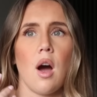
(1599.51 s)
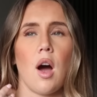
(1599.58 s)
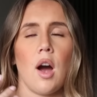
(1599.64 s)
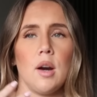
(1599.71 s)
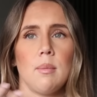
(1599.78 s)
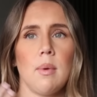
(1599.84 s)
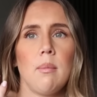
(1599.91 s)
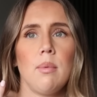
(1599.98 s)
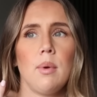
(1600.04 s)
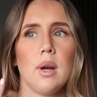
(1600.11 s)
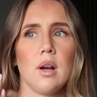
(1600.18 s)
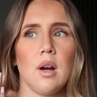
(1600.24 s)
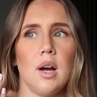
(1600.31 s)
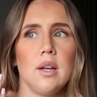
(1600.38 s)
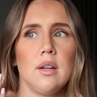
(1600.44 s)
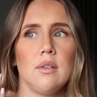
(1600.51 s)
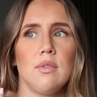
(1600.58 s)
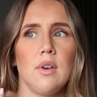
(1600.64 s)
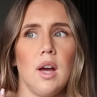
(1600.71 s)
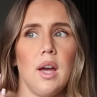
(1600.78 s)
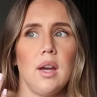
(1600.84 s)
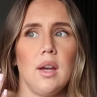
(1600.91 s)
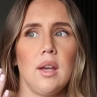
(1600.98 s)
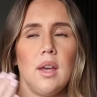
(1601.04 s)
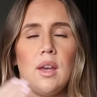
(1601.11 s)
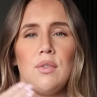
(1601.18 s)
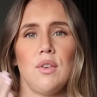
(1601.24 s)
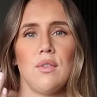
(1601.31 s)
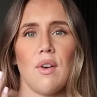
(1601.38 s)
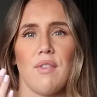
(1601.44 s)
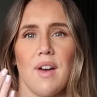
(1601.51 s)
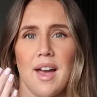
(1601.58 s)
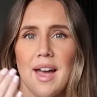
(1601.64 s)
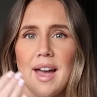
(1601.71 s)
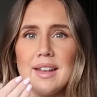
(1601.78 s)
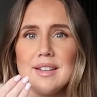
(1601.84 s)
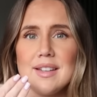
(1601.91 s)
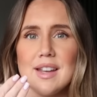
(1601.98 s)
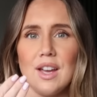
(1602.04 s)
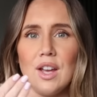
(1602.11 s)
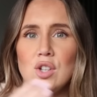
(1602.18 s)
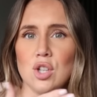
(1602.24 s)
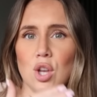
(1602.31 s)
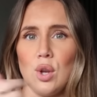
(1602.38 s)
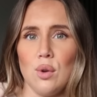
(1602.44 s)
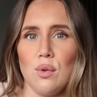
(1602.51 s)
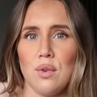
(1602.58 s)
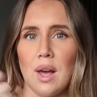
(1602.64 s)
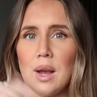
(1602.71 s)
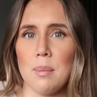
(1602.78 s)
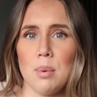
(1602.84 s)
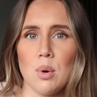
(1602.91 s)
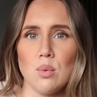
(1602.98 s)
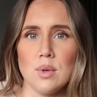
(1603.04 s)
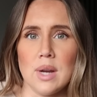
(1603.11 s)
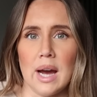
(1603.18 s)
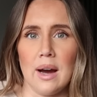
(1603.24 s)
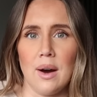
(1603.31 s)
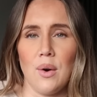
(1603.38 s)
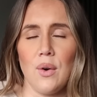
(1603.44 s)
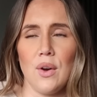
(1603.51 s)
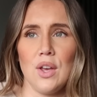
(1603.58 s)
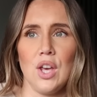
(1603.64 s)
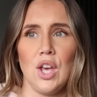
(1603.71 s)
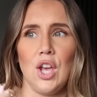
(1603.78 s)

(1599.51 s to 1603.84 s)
I remember it kind of like, if you've ever had a tooth like pulled out,